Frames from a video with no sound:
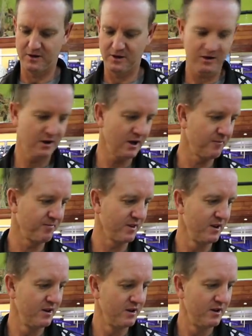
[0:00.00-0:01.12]
Okay,
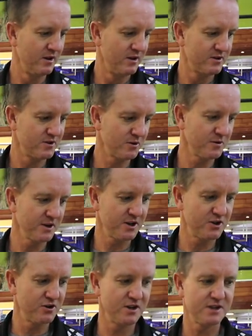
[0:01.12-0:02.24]
so what you're going to
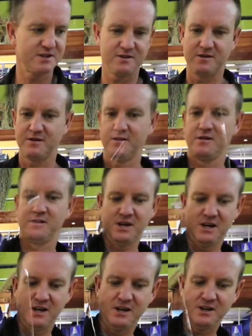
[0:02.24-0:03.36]
do is, there
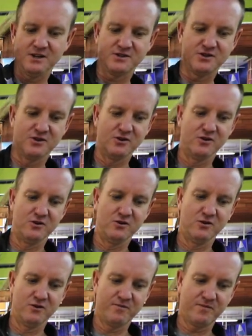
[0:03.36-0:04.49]
is
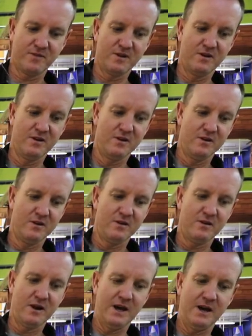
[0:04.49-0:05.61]
your
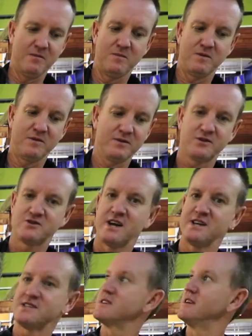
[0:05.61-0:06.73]
um,
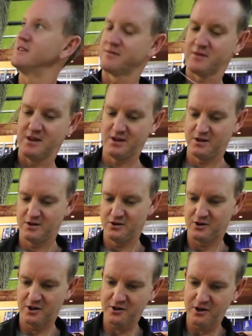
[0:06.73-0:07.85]
trace.
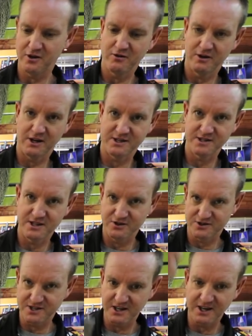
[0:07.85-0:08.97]
You're going to throw, like I said,
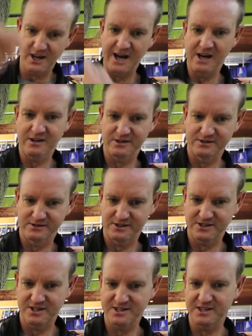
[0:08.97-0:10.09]
your sinker out. It's
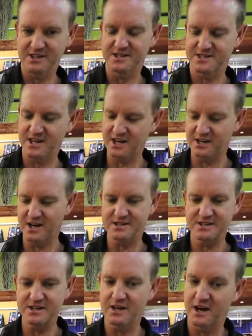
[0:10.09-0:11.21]
going to sit in the sand
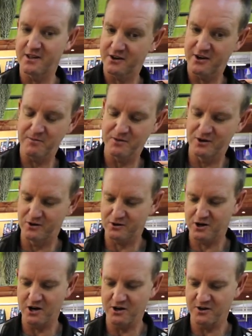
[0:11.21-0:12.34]
nicely, either grapnel or
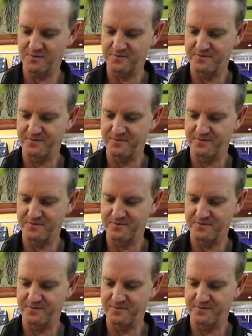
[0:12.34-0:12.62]
cone.